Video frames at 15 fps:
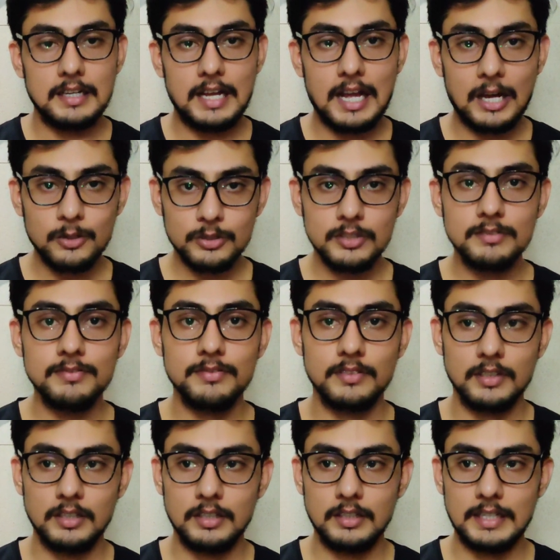out of
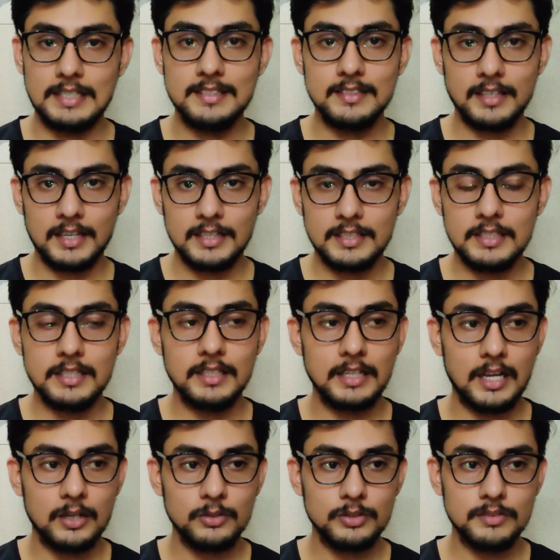anxiety and
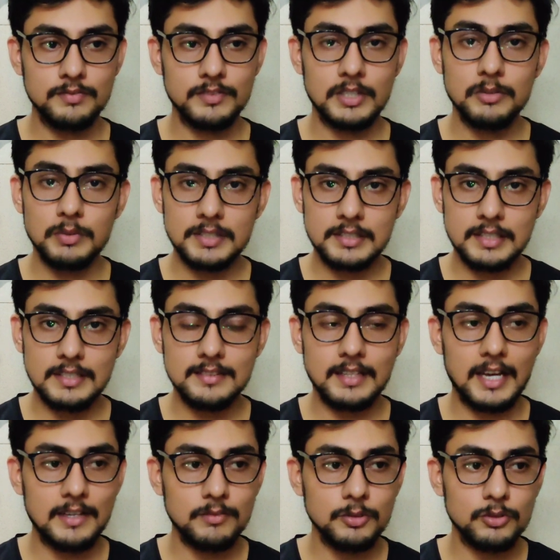out of nervousness,
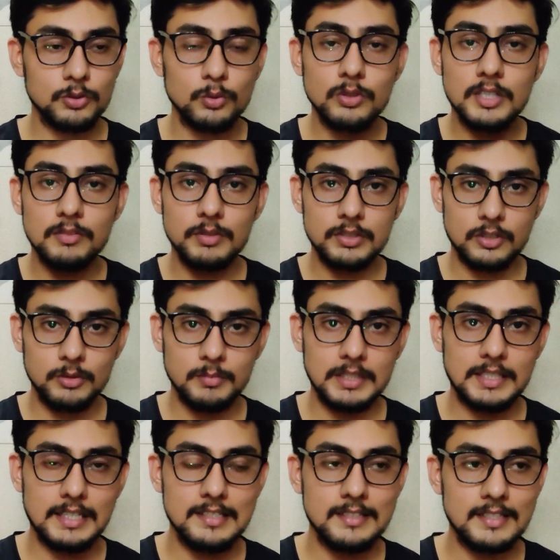I was so nervous on my
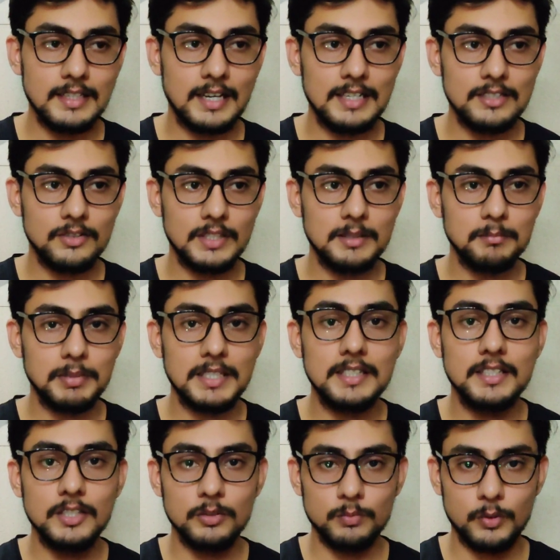test day, I drank
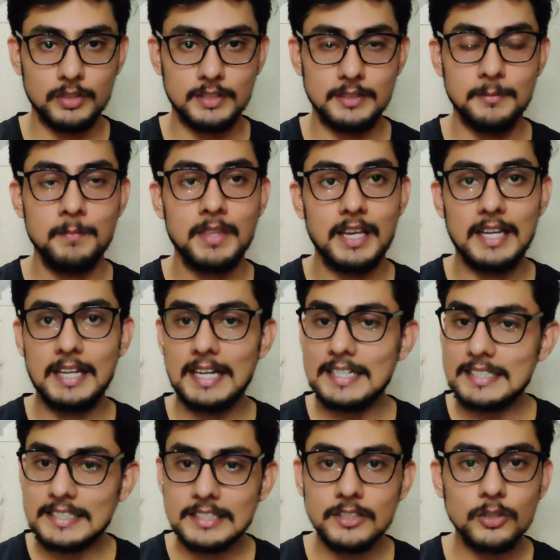plenty of water. And I
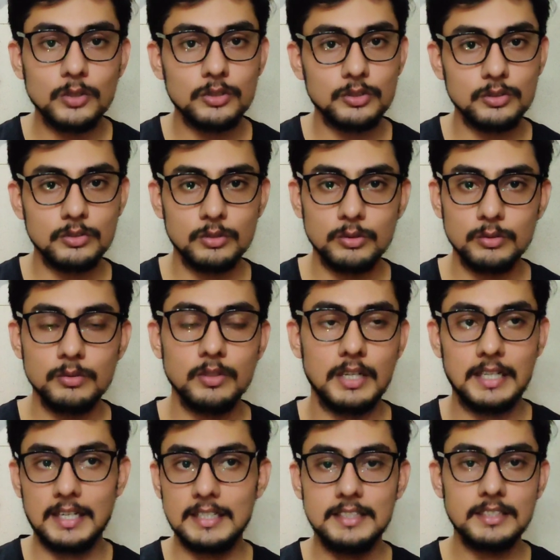didn't go to loo,
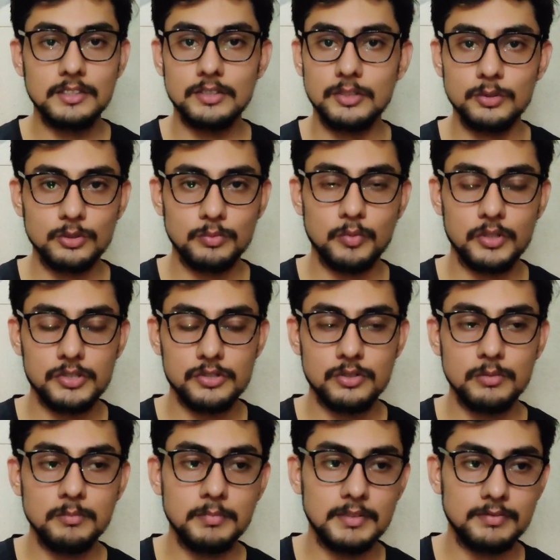and I didn't use
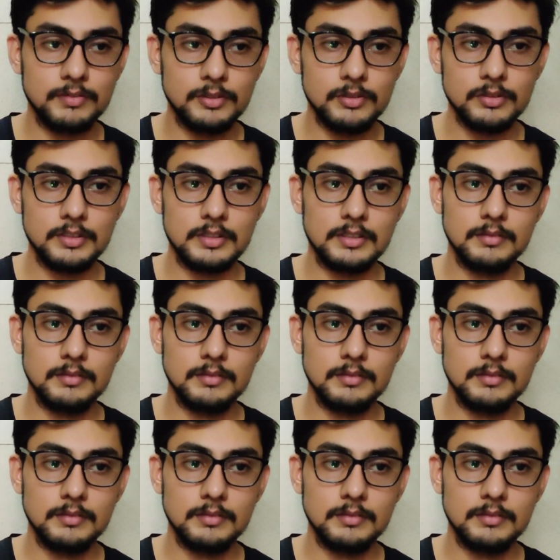washroom before